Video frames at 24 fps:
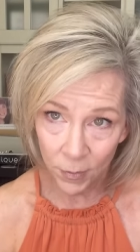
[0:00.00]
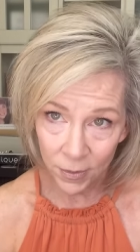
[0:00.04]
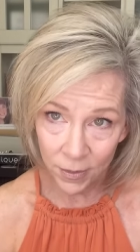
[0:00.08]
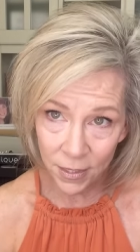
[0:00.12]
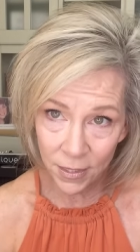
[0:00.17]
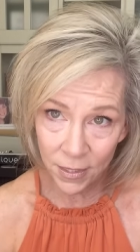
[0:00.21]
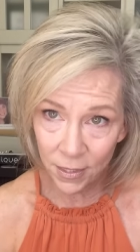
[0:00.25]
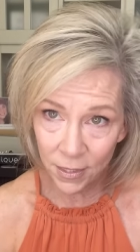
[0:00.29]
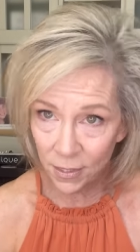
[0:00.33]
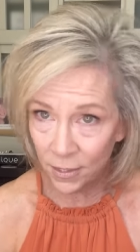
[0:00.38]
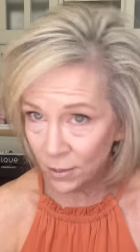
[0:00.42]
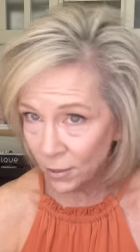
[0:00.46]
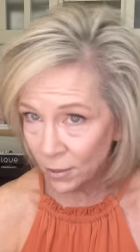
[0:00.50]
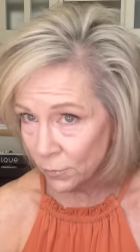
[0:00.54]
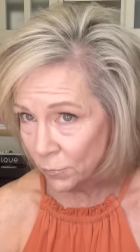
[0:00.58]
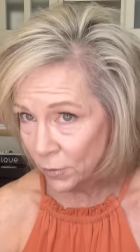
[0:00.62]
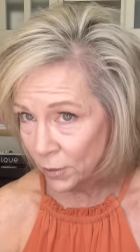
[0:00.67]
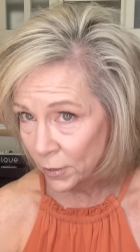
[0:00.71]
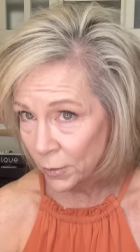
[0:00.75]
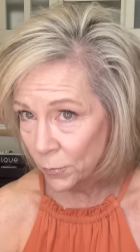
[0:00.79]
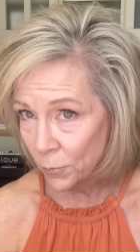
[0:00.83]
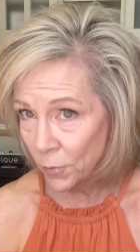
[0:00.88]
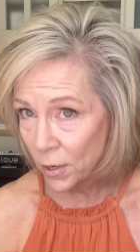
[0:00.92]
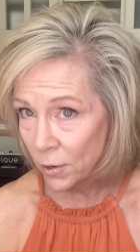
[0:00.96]
But this is done
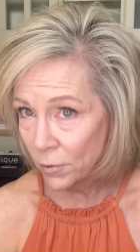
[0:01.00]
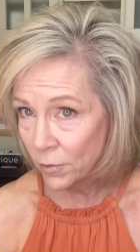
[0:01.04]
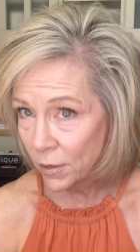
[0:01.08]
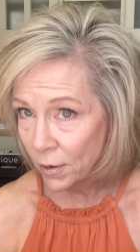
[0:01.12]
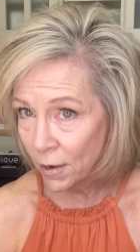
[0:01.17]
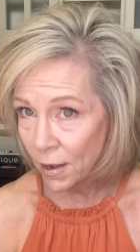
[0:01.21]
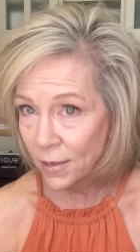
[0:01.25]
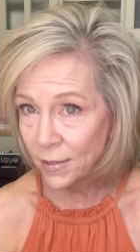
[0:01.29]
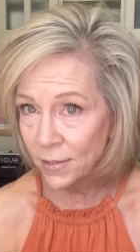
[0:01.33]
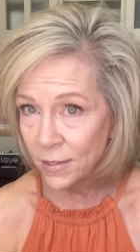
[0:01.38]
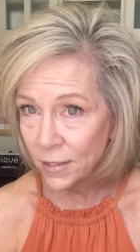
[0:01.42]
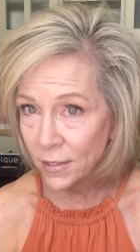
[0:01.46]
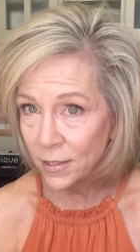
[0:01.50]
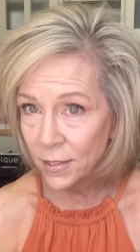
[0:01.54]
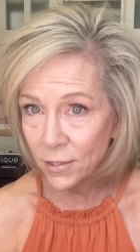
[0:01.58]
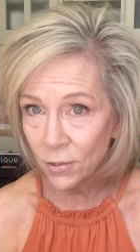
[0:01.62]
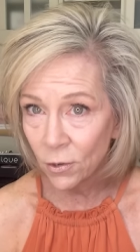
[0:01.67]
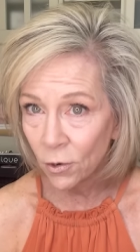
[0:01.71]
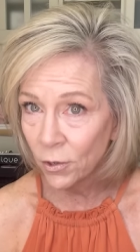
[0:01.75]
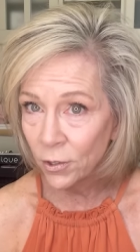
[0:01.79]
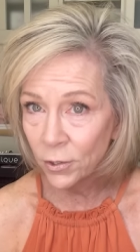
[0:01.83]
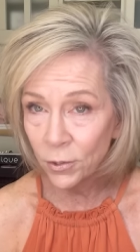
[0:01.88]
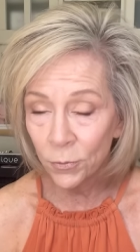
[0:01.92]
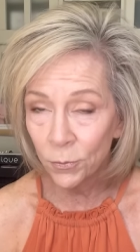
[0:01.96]
really well now. I did
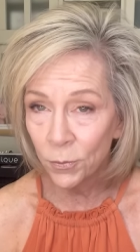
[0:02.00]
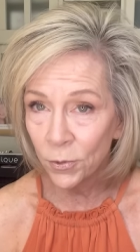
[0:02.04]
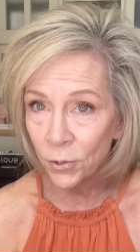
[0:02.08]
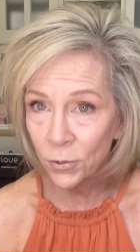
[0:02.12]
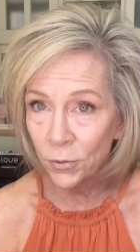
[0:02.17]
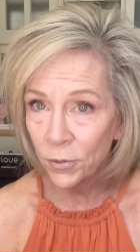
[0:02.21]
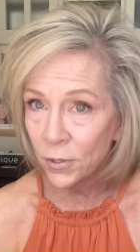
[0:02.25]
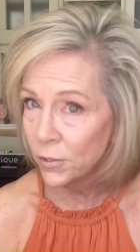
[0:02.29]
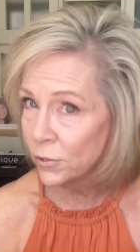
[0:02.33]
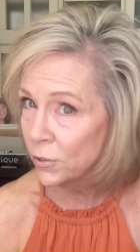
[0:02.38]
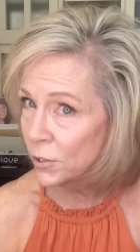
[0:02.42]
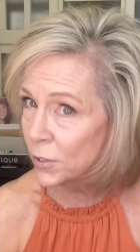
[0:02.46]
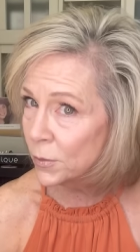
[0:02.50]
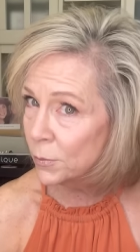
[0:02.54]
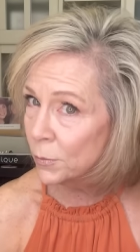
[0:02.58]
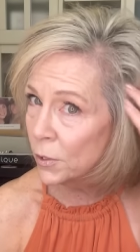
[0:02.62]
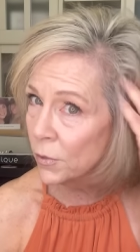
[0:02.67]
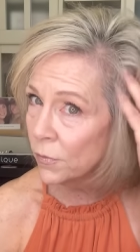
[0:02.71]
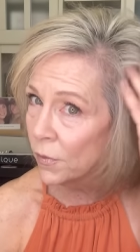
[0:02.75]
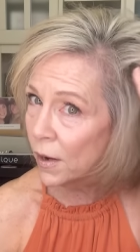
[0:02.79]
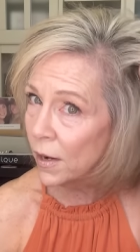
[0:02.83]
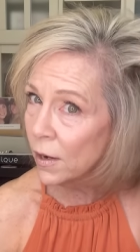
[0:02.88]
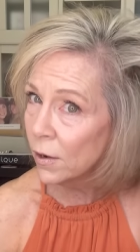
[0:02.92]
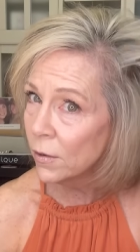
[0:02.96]
start at the root and just
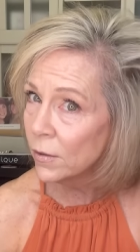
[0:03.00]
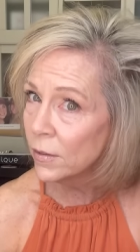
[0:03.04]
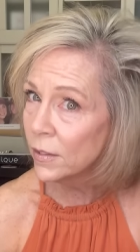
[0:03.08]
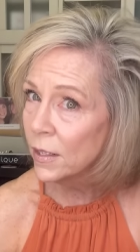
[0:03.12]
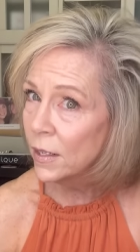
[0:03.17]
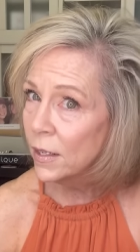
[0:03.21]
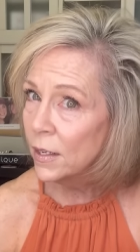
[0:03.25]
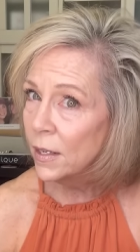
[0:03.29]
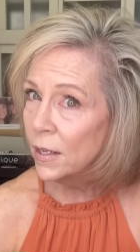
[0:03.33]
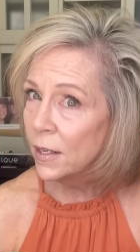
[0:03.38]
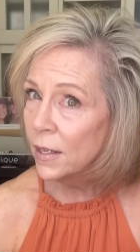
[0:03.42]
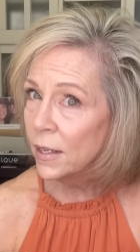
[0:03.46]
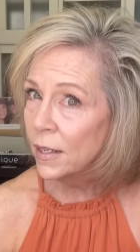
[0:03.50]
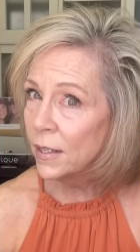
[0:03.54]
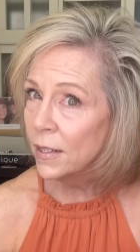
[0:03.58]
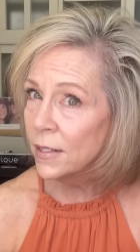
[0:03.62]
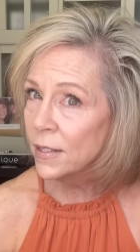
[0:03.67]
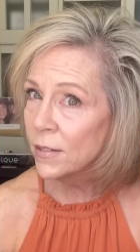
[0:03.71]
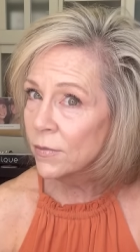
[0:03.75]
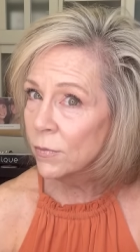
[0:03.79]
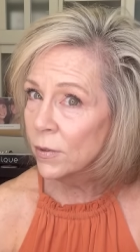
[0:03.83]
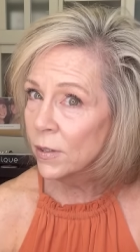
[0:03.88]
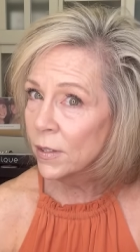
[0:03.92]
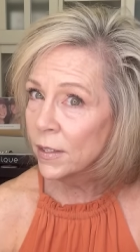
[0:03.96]
move out.
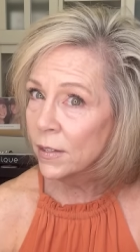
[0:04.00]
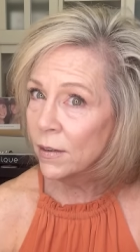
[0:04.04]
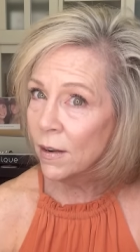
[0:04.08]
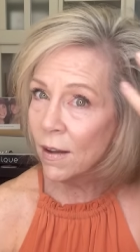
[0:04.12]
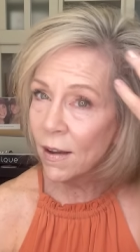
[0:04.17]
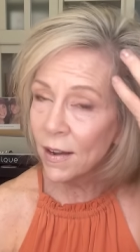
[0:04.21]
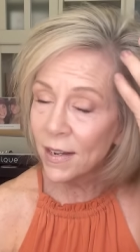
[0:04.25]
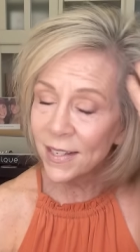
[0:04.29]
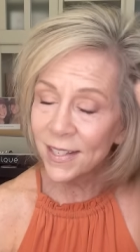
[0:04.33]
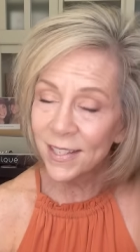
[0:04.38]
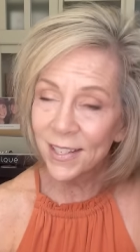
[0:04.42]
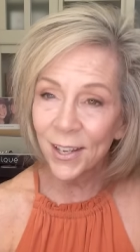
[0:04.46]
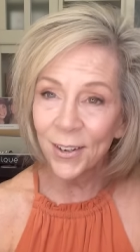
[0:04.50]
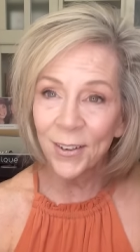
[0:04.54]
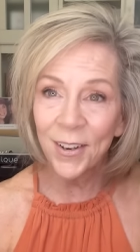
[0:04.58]
It's really nice.